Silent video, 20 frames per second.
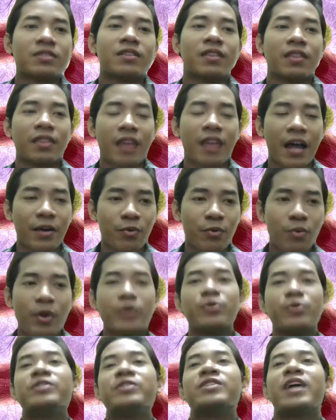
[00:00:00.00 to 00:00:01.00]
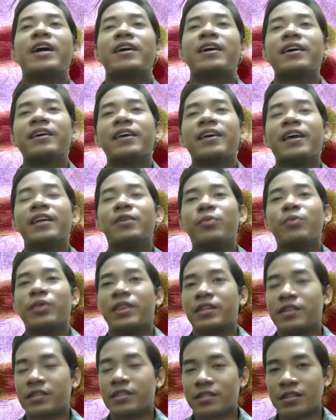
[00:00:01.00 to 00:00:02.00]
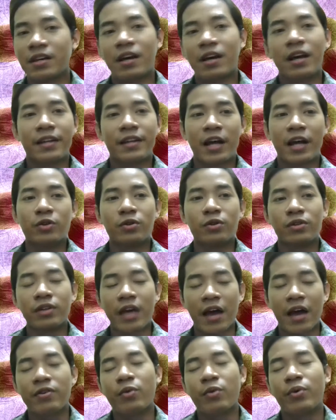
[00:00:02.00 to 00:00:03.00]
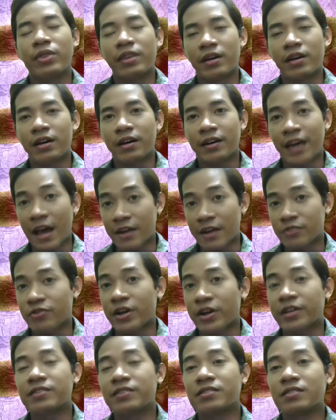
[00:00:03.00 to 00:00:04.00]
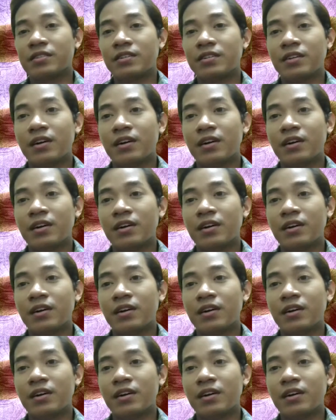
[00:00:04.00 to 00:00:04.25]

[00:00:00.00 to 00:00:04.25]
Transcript: that when you inject again with this nano carrier with the trackers,